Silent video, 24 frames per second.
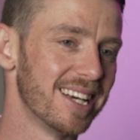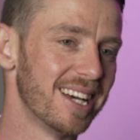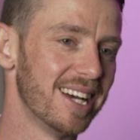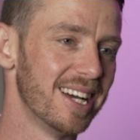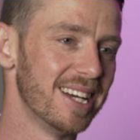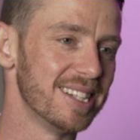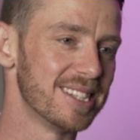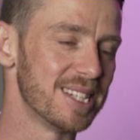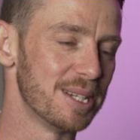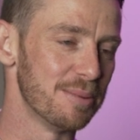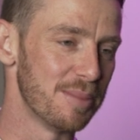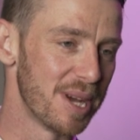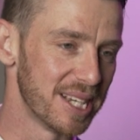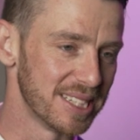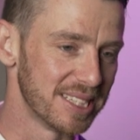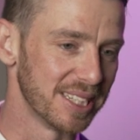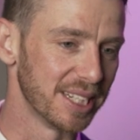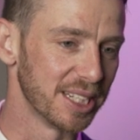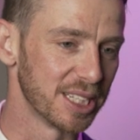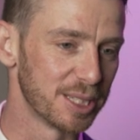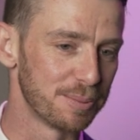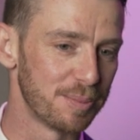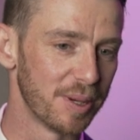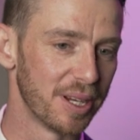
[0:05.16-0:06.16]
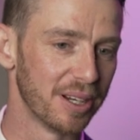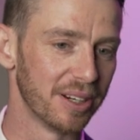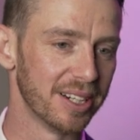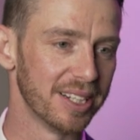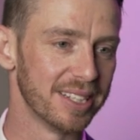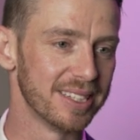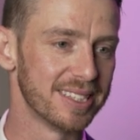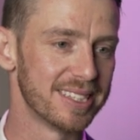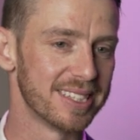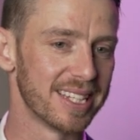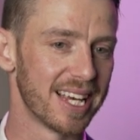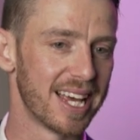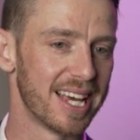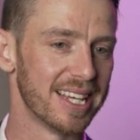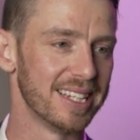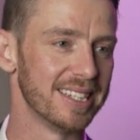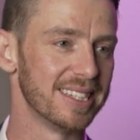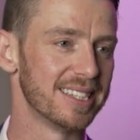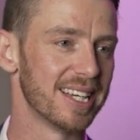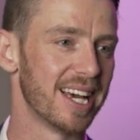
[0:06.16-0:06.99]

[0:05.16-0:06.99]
an amazing experience, and